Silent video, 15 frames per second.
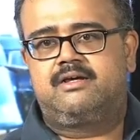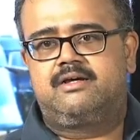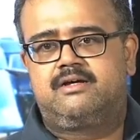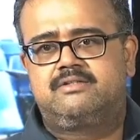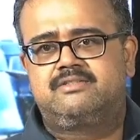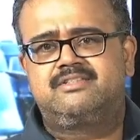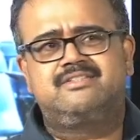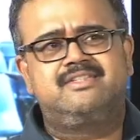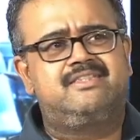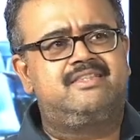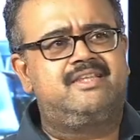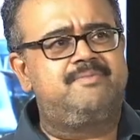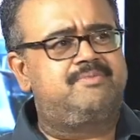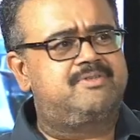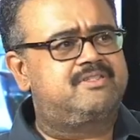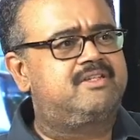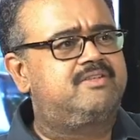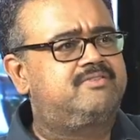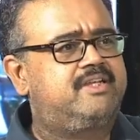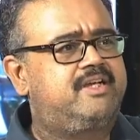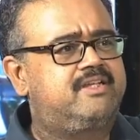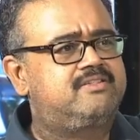63%
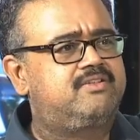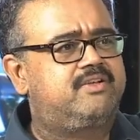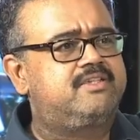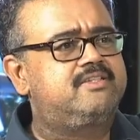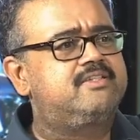of the data, sorry,